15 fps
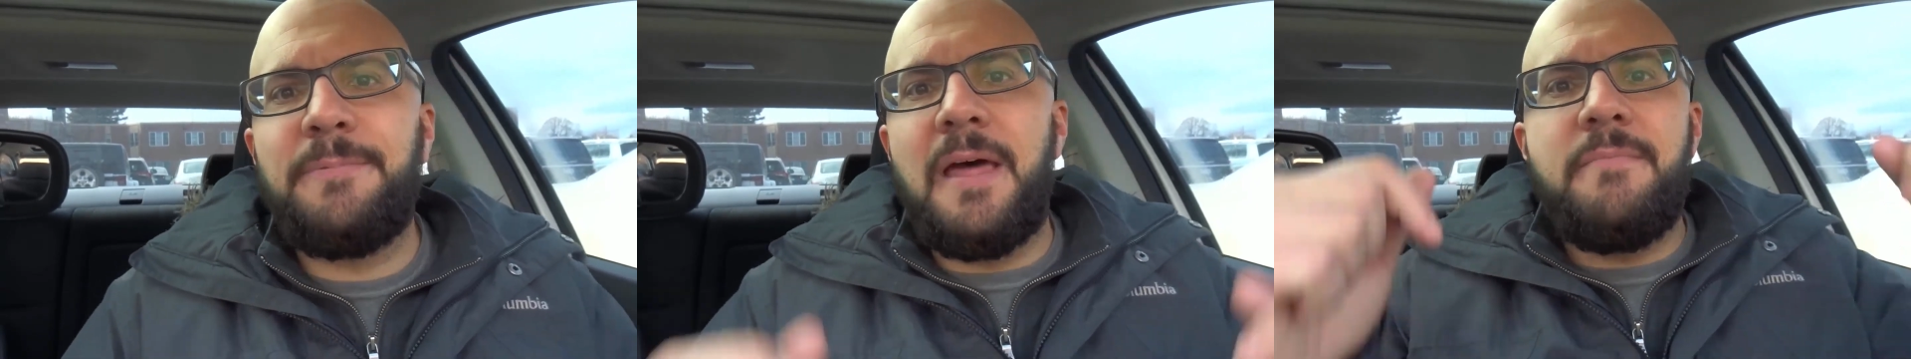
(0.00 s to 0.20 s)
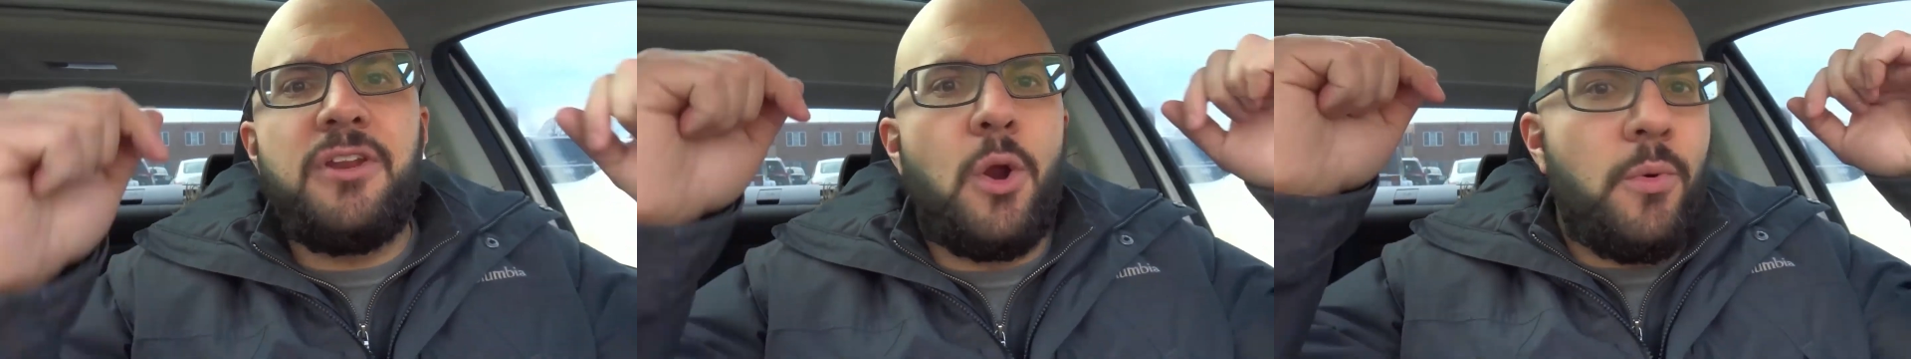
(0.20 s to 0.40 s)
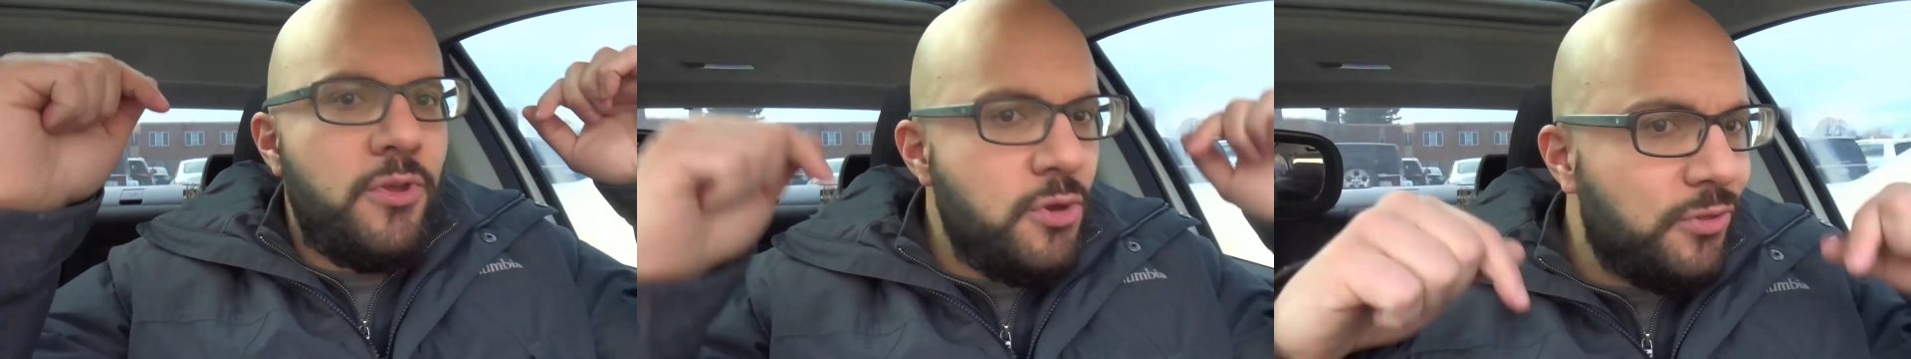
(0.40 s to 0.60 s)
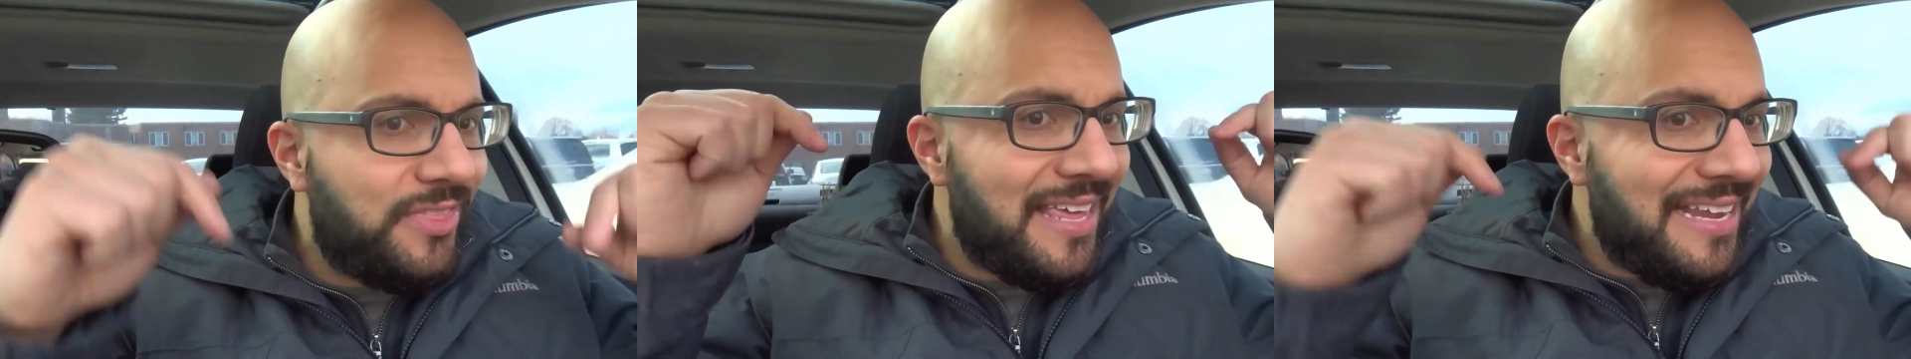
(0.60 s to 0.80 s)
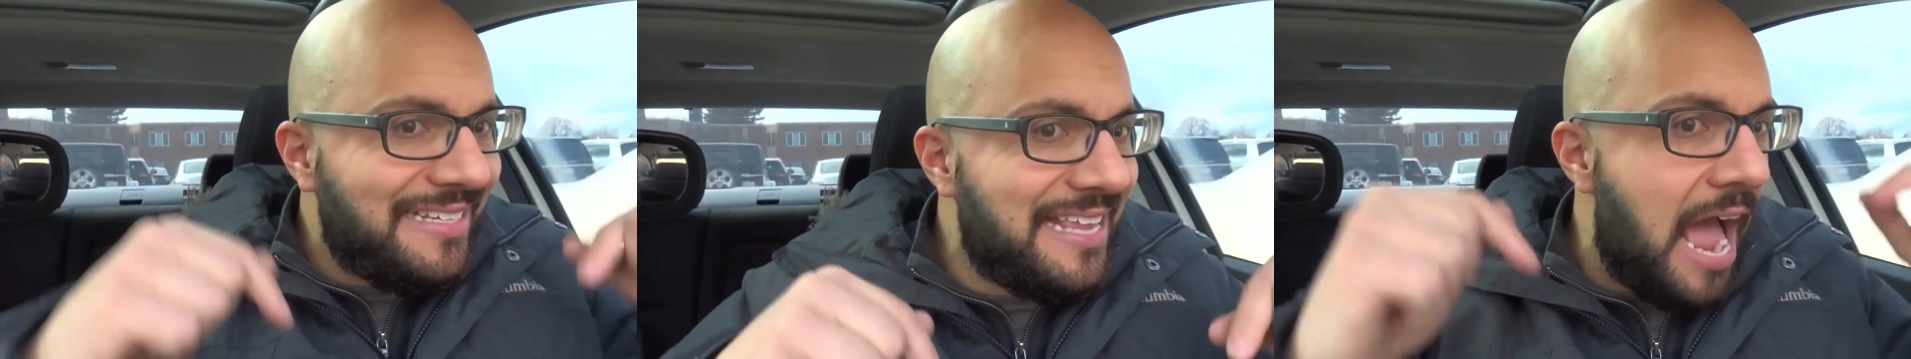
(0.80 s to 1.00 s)
Let me know what you
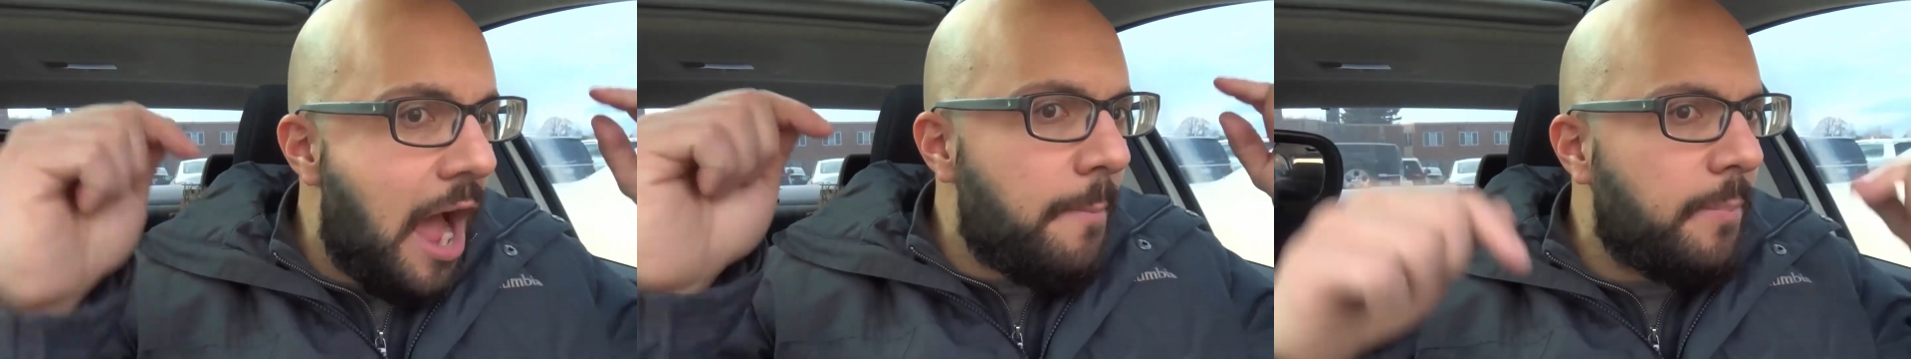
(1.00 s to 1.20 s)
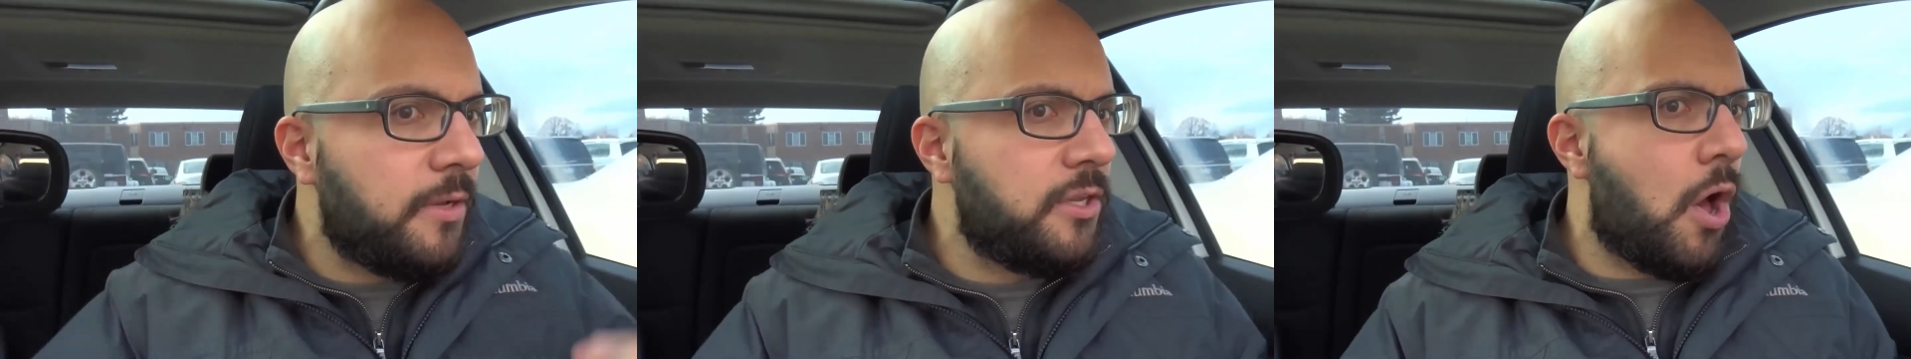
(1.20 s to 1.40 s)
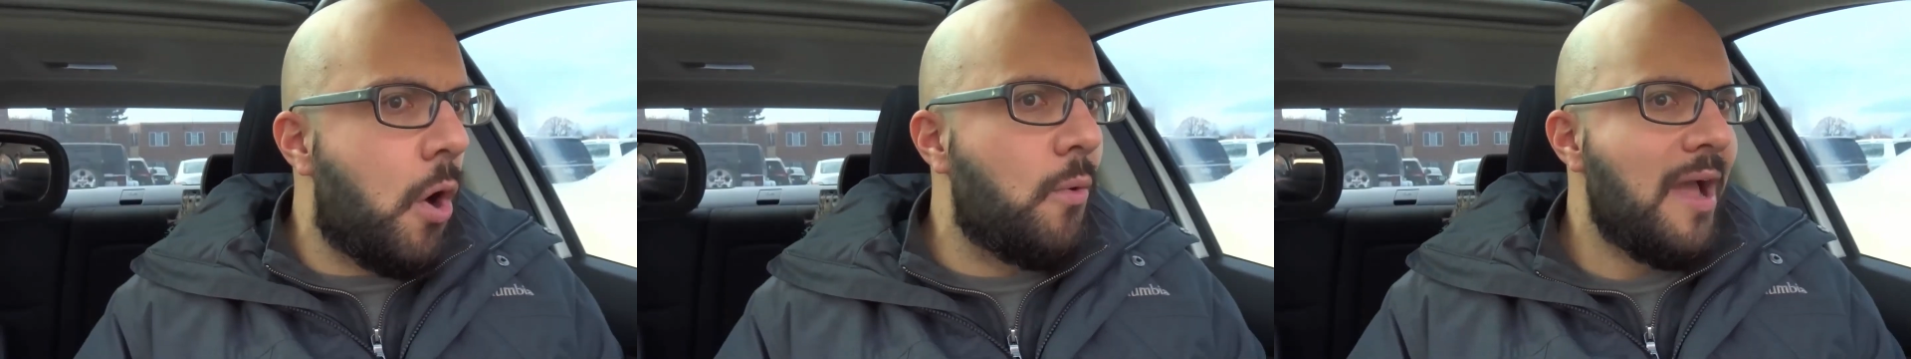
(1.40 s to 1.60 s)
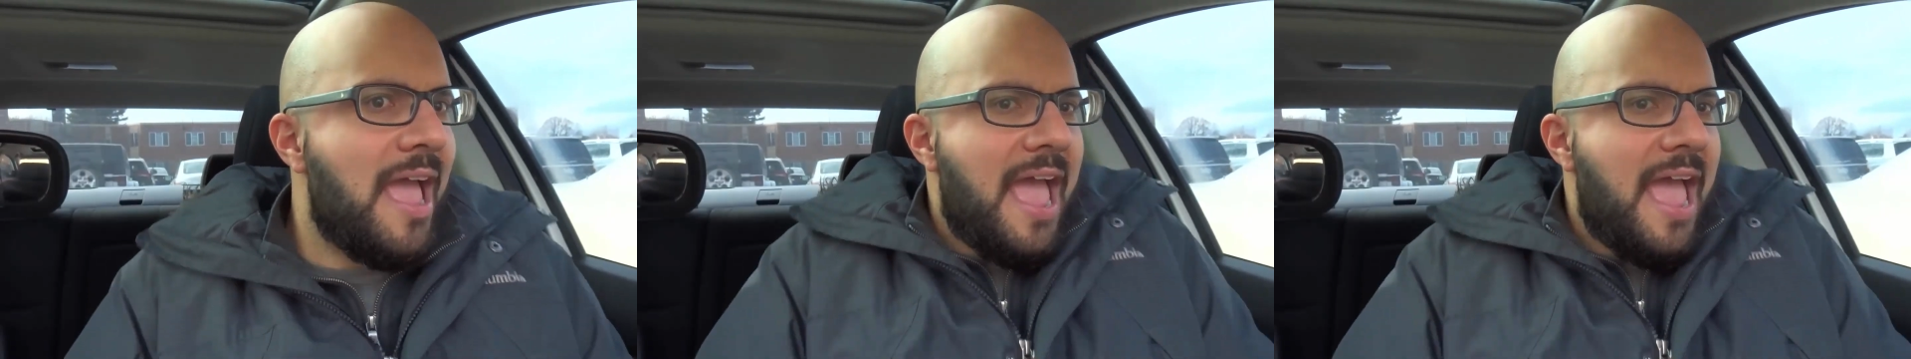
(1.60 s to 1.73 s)
think down below